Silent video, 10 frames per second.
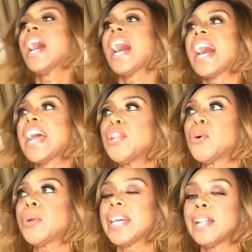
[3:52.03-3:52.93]
I
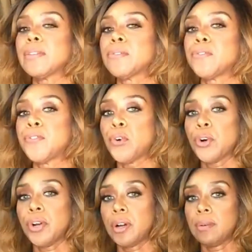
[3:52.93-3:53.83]
know that
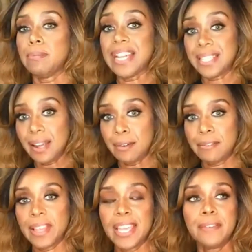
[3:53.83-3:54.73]
for
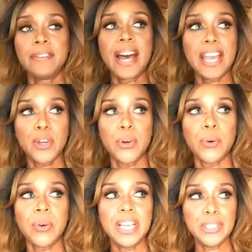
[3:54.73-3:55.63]
myself, if I
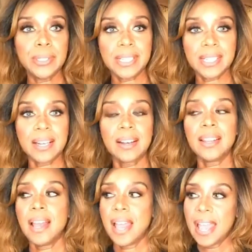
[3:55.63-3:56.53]
go into the
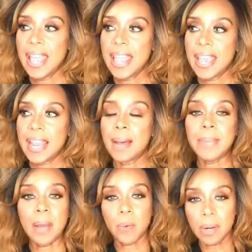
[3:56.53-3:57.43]
sun and I'm
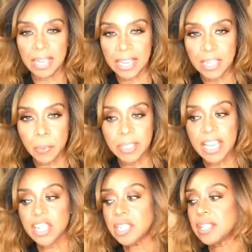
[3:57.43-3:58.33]
not wearing any
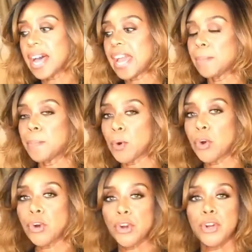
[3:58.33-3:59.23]
protection, I
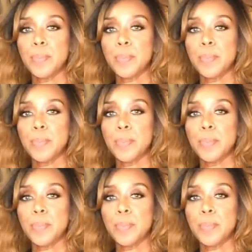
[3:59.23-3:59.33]
burn